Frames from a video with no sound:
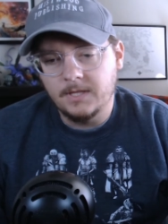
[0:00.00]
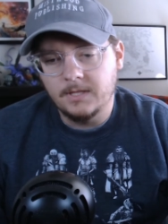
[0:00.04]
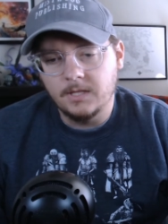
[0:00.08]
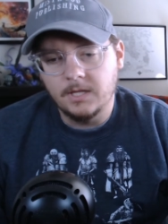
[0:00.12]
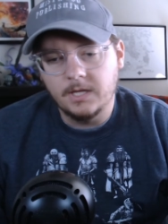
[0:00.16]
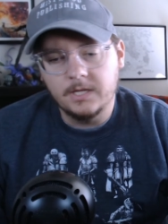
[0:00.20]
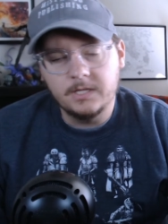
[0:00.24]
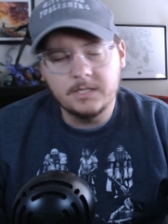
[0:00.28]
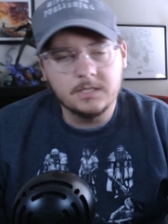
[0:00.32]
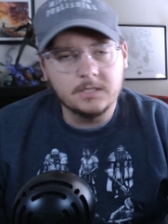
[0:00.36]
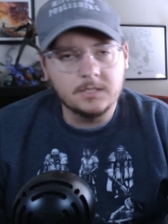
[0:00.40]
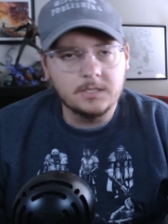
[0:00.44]

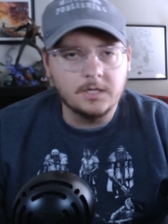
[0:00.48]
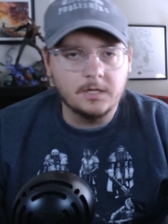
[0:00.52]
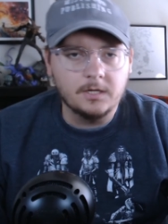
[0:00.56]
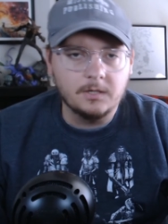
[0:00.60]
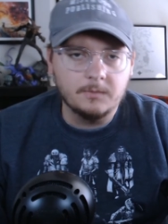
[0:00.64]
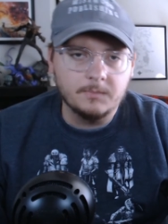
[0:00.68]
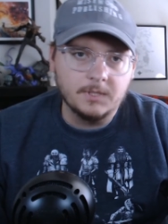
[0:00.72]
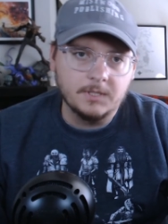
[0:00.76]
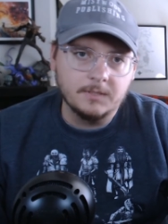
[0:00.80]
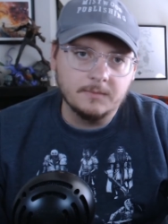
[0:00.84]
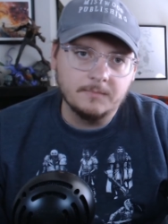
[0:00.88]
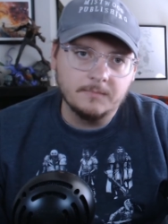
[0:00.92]
Ladies and
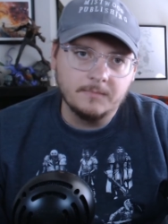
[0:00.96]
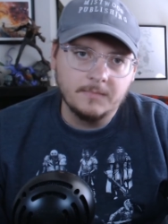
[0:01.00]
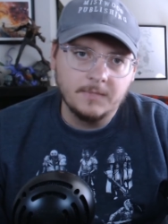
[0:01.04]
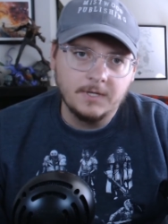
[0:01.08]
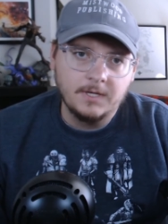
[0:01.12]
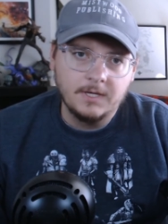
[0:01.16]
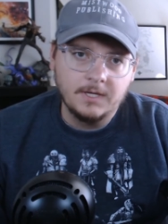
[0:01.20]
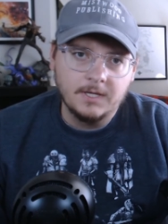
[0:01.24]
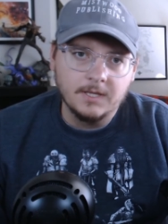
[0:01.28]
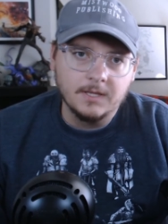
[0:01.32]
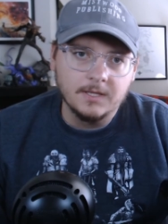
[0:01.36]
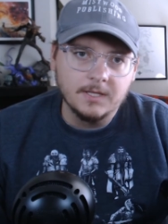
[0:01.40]
gentlemen,
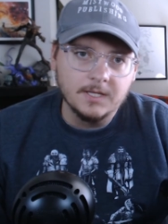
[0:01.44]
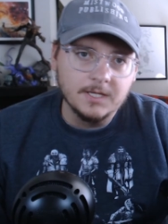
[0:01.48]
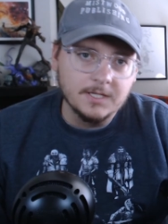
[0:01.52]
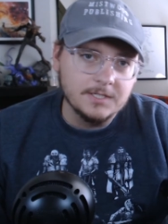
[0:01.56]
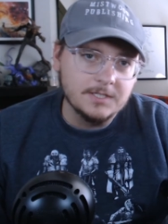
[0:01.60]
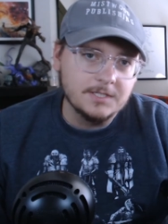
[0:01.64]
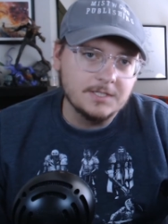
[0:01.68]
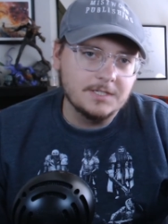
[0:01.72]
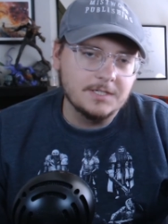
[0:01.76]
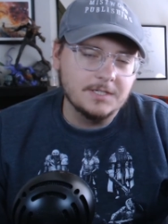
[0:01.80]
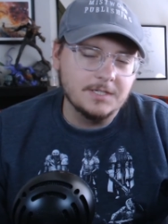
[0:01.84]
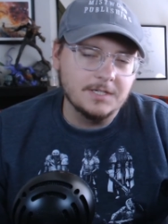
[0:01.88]

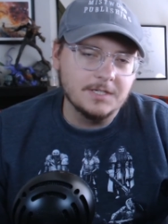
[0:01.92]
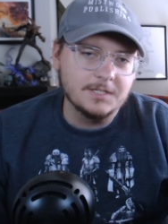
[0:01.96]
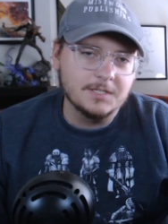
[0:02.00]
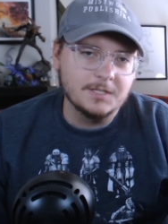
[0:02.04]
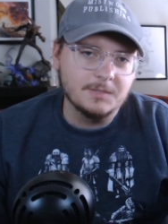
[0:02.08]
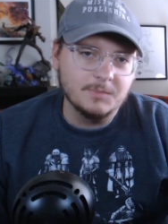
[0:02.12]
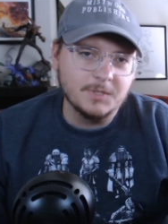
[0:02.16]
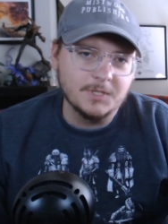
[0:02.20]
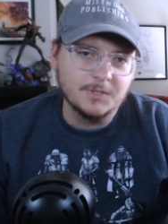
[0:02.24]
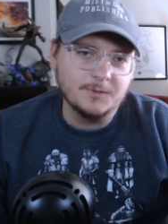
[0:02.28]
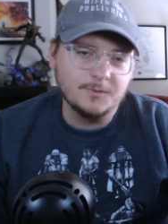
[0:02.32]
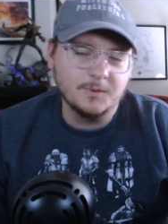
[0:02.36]
this is
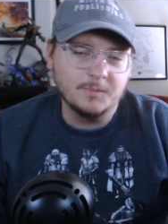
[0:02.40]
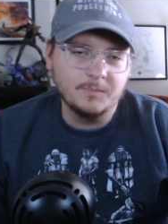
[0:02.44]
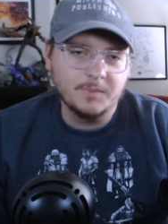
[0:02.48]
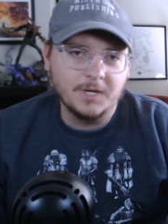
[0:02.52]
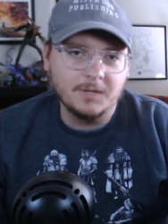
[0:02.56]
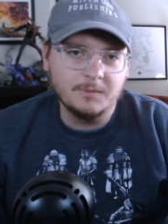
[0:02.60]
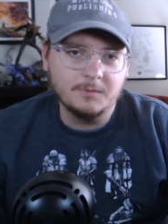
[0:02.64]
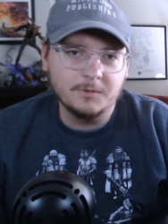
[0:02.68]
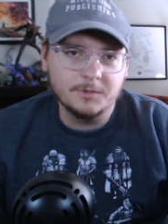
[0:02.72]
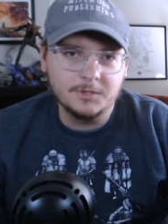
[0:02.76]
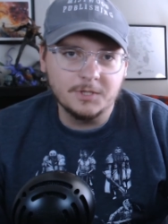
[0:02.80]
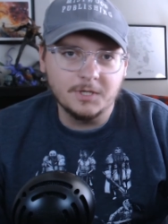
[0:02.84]
the Mistwood
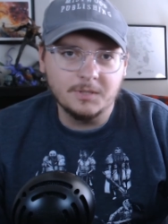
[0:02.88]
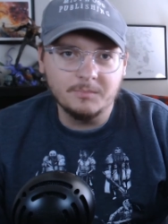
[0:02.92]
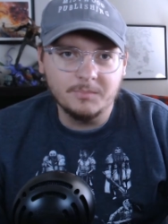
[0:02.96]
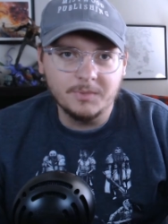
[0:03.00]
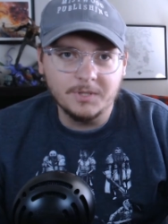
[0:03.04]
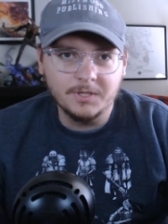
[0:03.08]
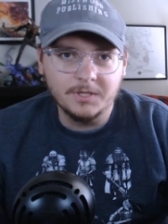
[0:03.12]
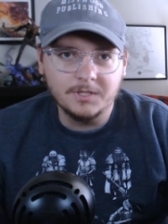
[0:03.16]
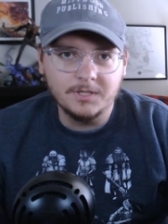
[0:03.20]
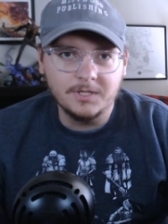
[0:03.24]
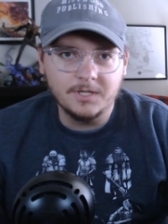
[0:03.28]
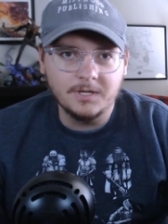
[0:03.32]
Publishing
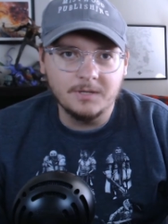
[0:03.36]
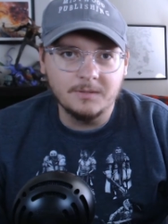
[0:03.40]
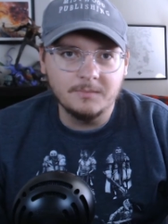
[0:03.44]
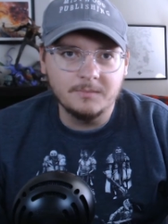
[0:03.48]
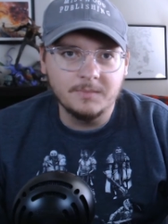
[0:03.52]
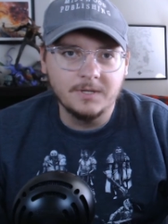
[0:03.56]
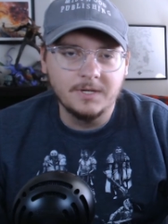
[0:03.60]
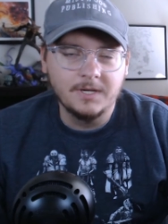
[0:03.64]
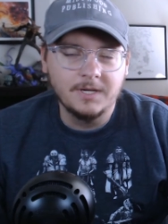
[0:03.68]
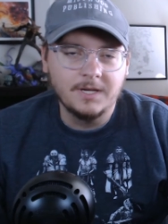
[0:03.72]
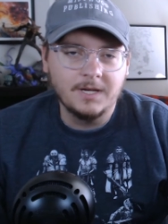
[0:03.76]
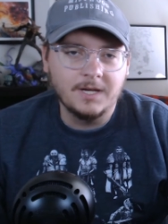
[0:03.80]
Book Club.